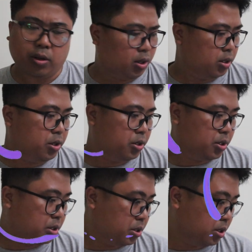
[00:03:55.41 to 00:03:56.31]

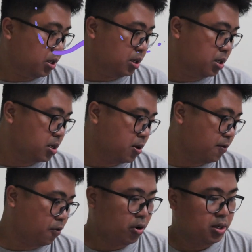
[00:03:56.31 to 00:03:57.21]

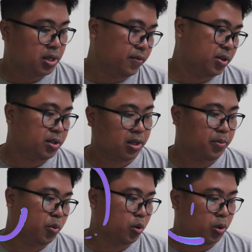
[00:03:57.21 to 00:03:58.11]
47
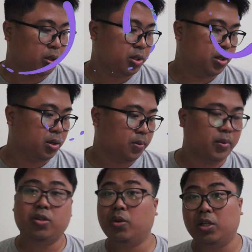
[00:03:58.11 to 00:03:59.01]
Singapore dollars.
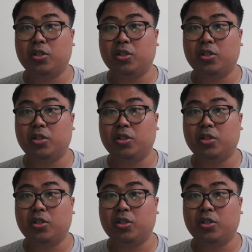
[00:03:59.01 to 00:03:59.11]
It's really